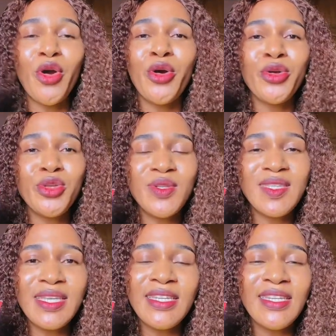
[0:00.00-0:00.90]
or
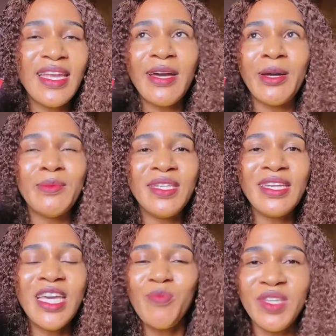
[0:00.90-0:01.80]
using
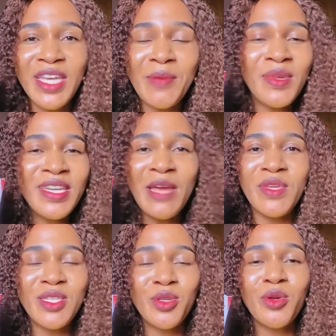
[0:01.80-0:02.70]
the Epiderm,
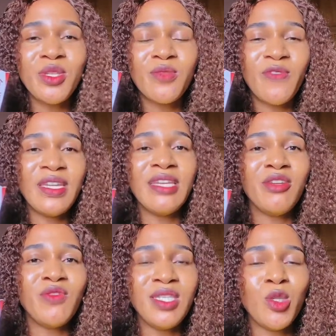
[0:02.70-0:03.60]
name it, you're not going to find
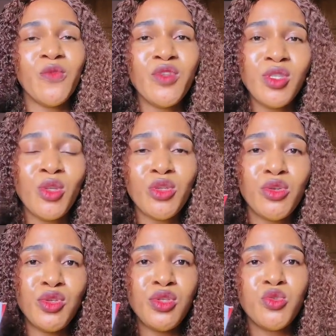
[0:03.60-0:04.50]
any reason of using all
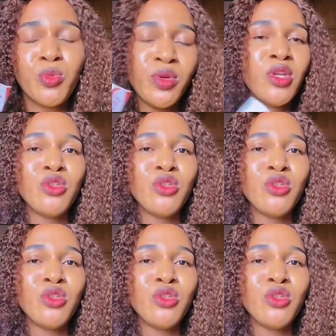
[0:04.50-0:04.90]
those two